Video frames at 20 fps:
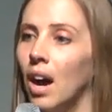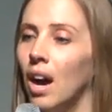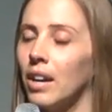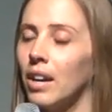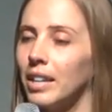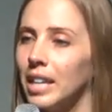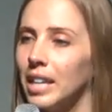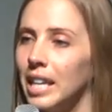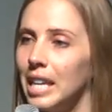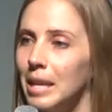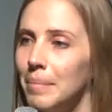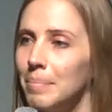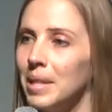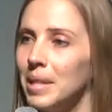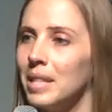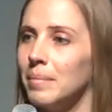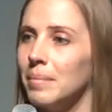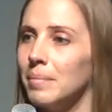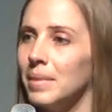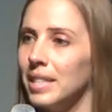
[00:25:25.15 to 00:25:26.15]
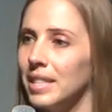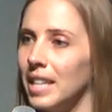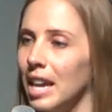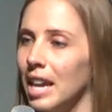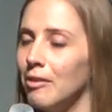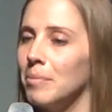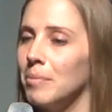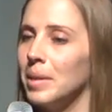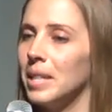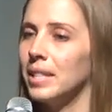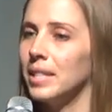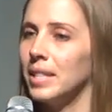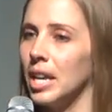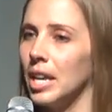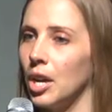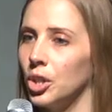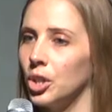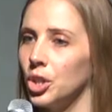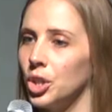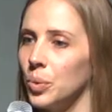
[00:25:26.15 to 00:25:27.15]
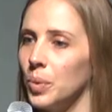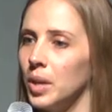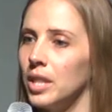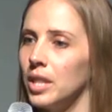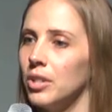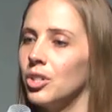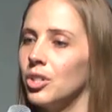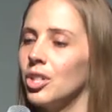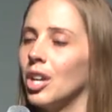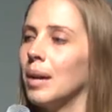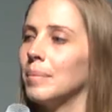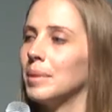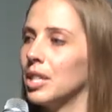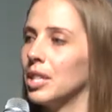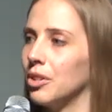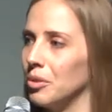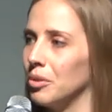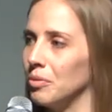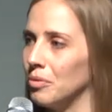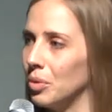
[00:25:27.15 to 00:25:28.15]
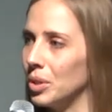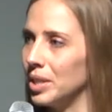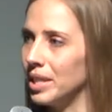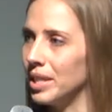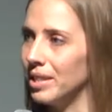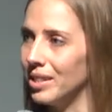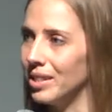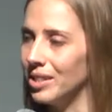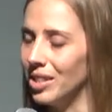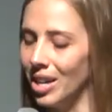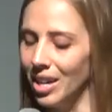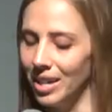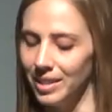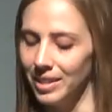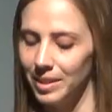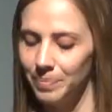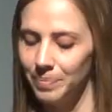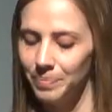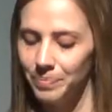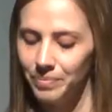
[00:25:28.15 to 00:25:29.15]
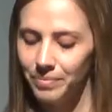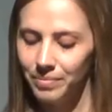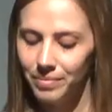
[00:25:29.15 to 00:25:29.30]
are keeping them safe because they are doing their jobs and they're enforcing the laws.